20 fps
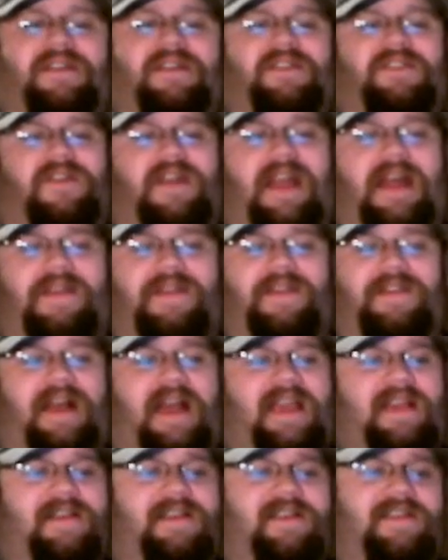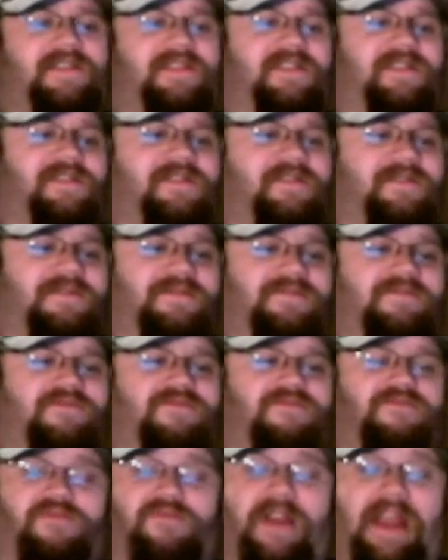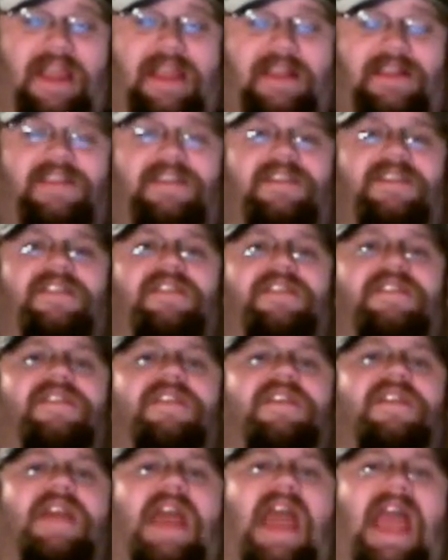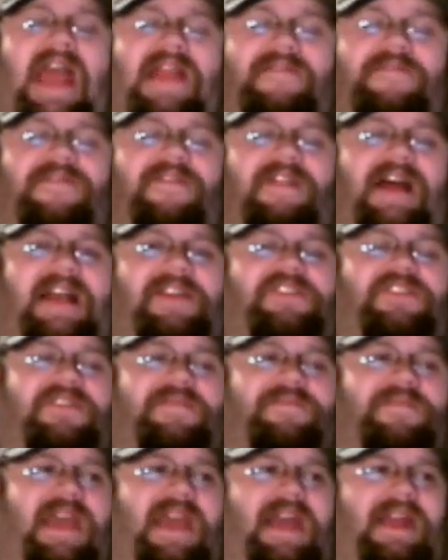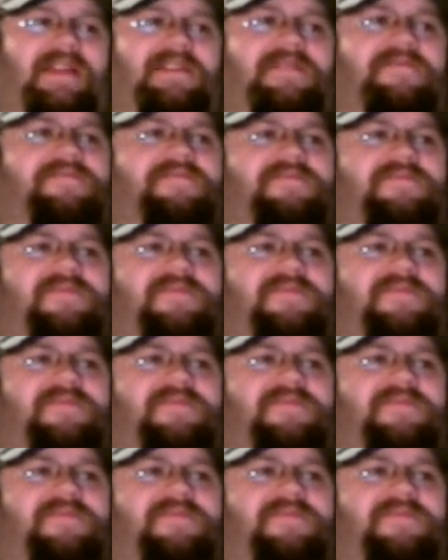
So, yeah, the 90s, great. And flash in the pan.